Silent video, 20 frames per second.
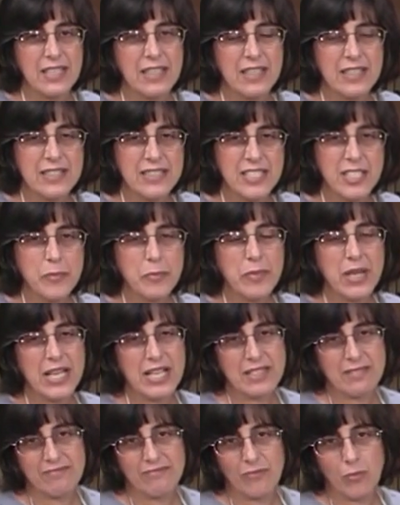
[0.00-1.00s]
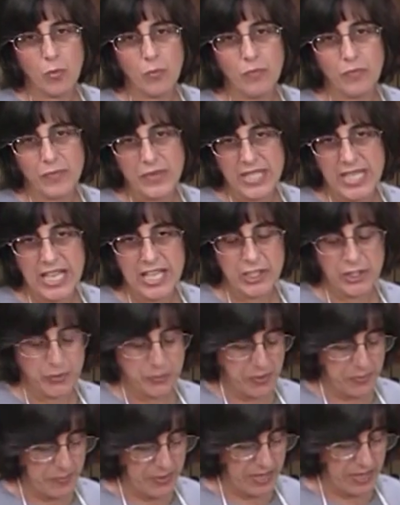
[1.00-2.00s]
is get my nuts
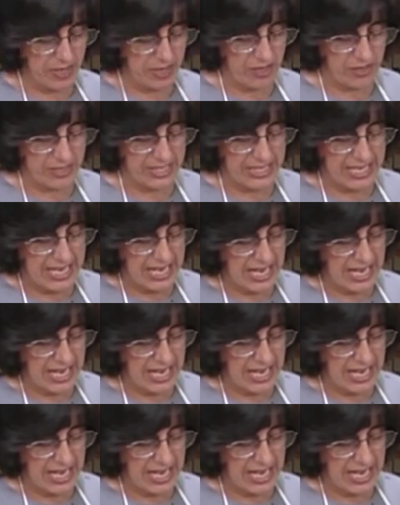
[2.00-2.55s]
prepared.